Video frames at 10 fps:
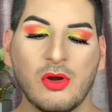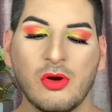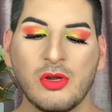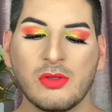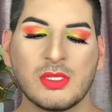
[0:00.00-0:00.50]

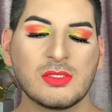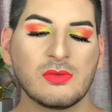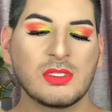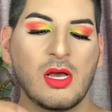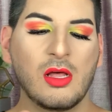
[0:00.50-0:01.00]
or no, this
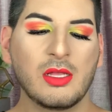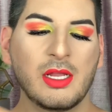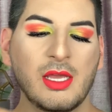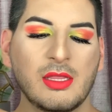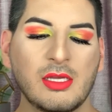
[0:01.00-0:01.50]
one was a
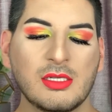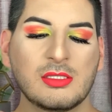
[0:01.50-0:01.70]
holiday, I think.